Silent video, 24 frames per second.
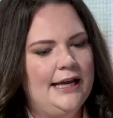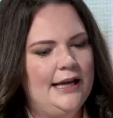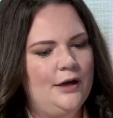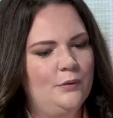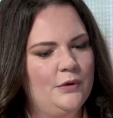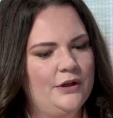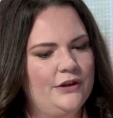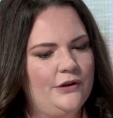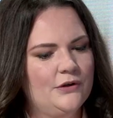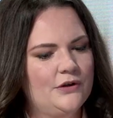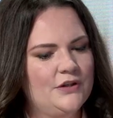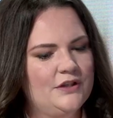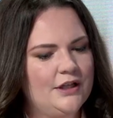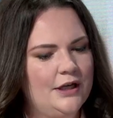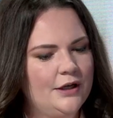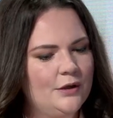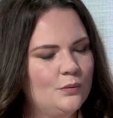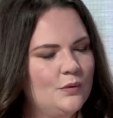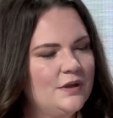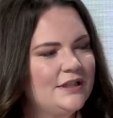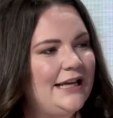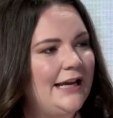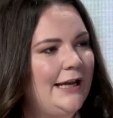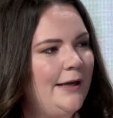and what their son
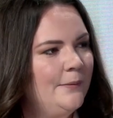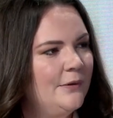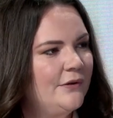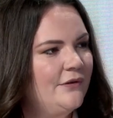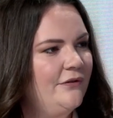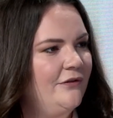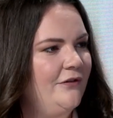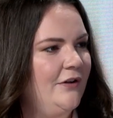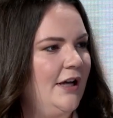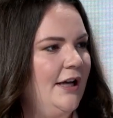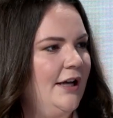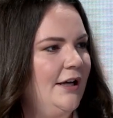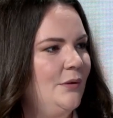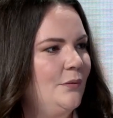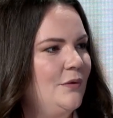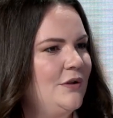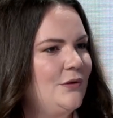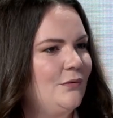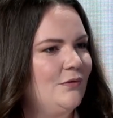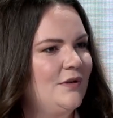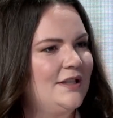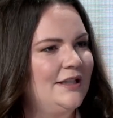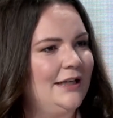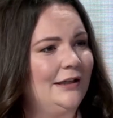was able to find
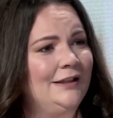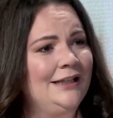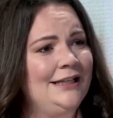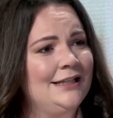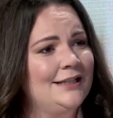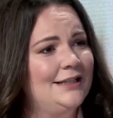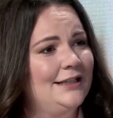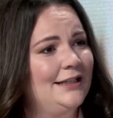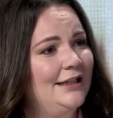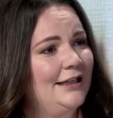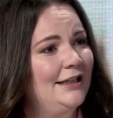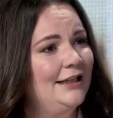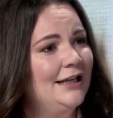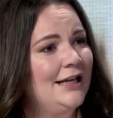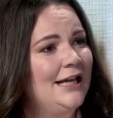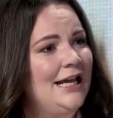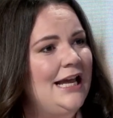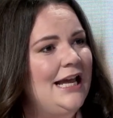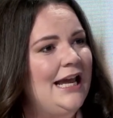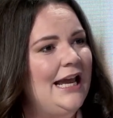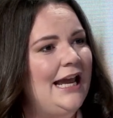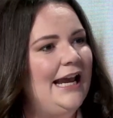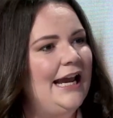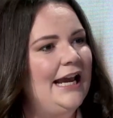was resiliency,
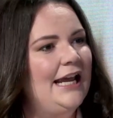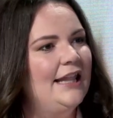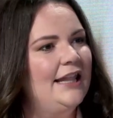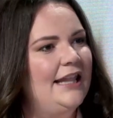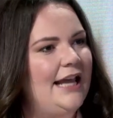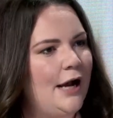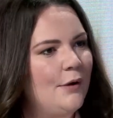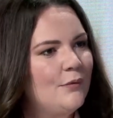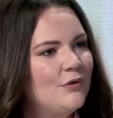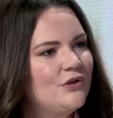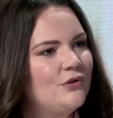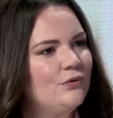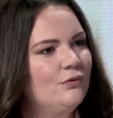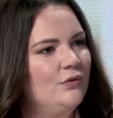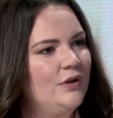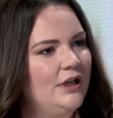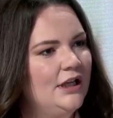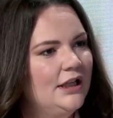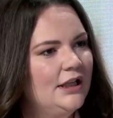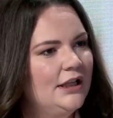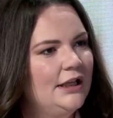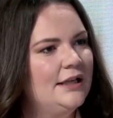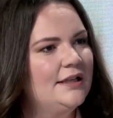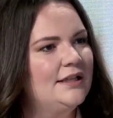and that was
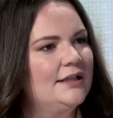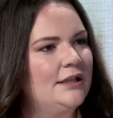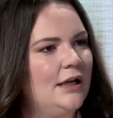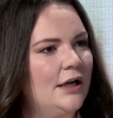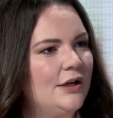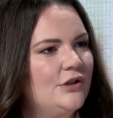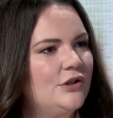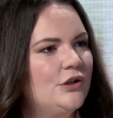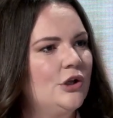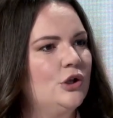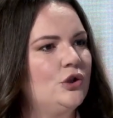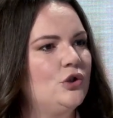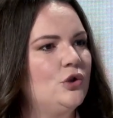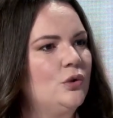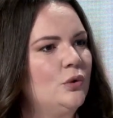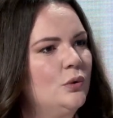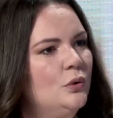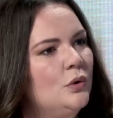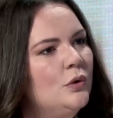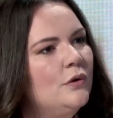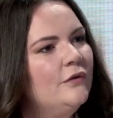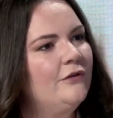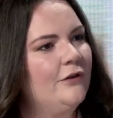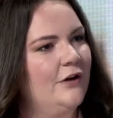really such a
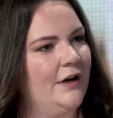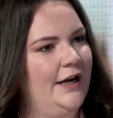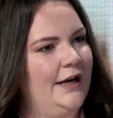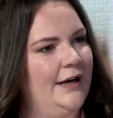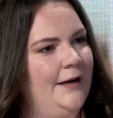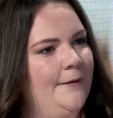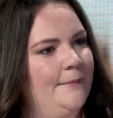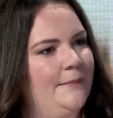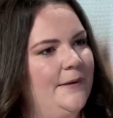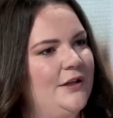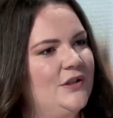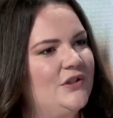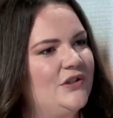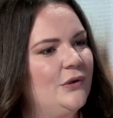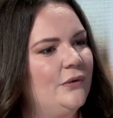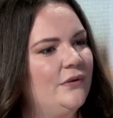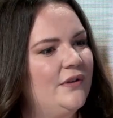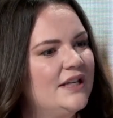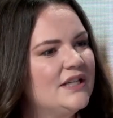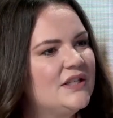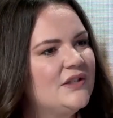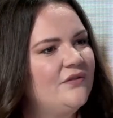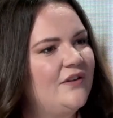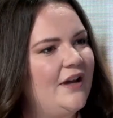tool for him. And so
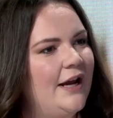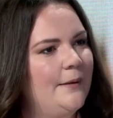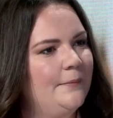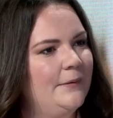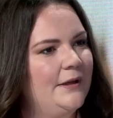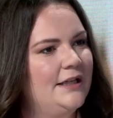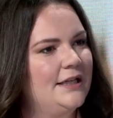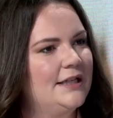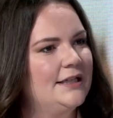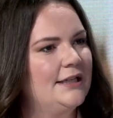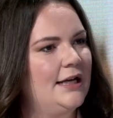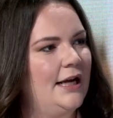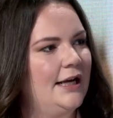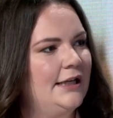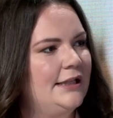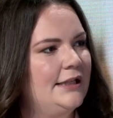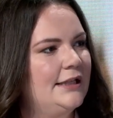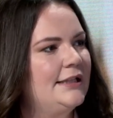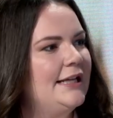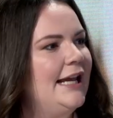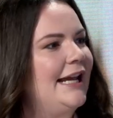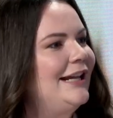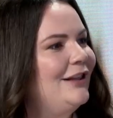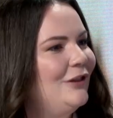this family decided to
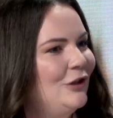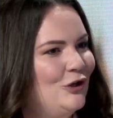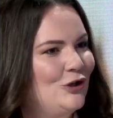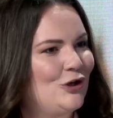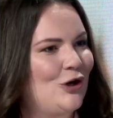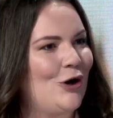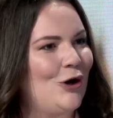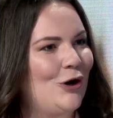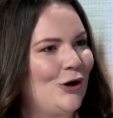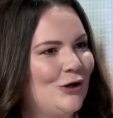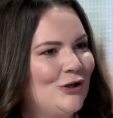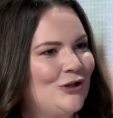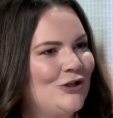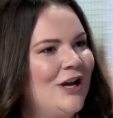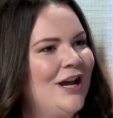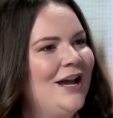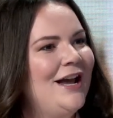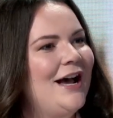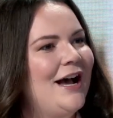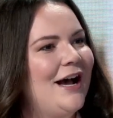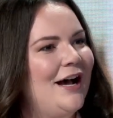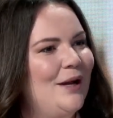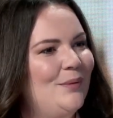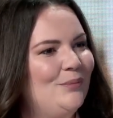take the charge
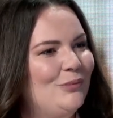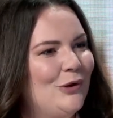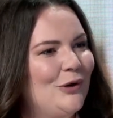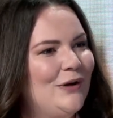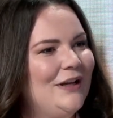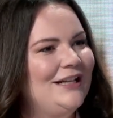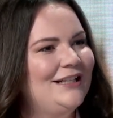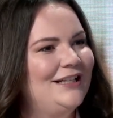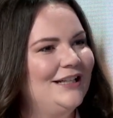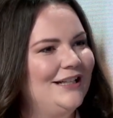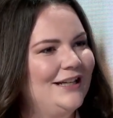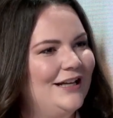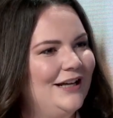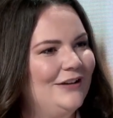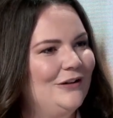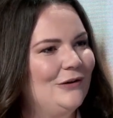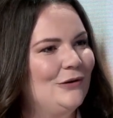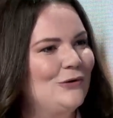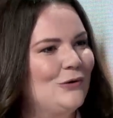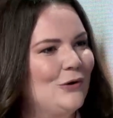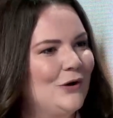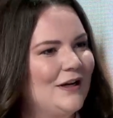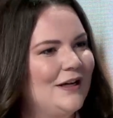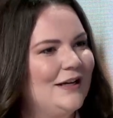on putting together
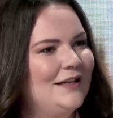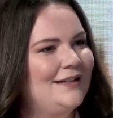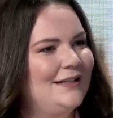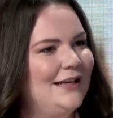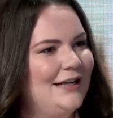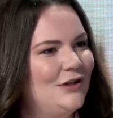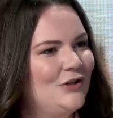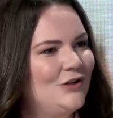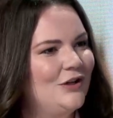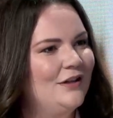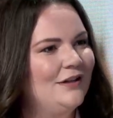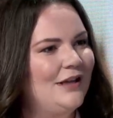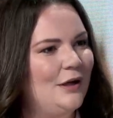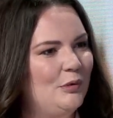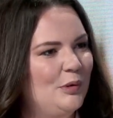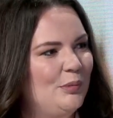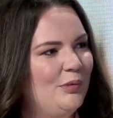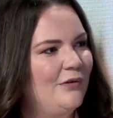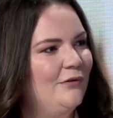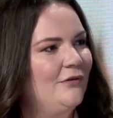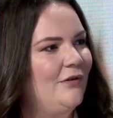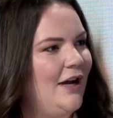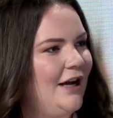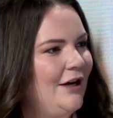an organization that would
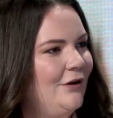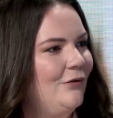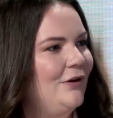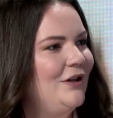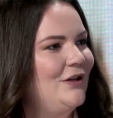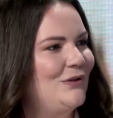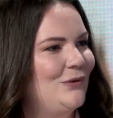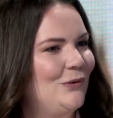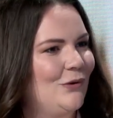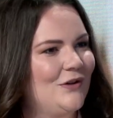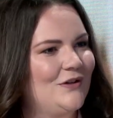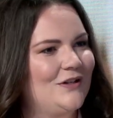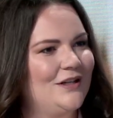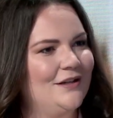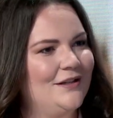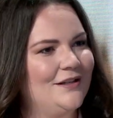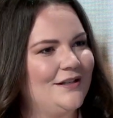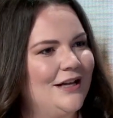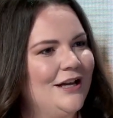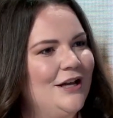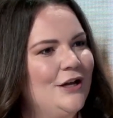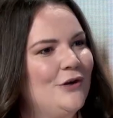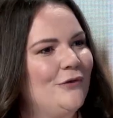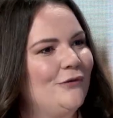provide resources
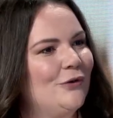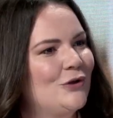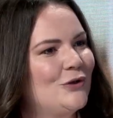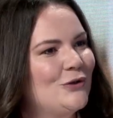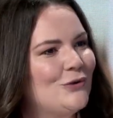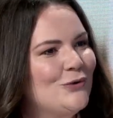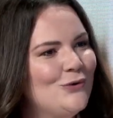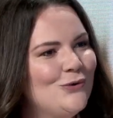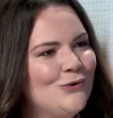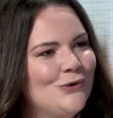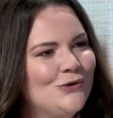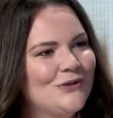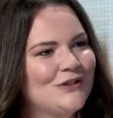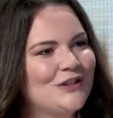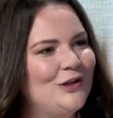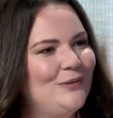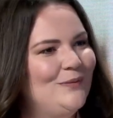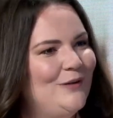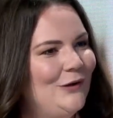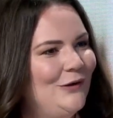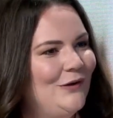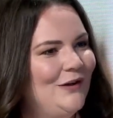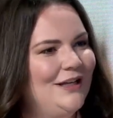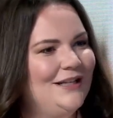for schools,
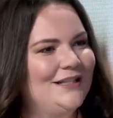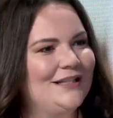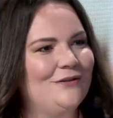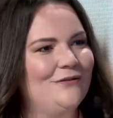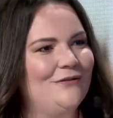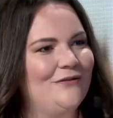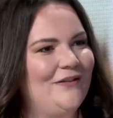communities, and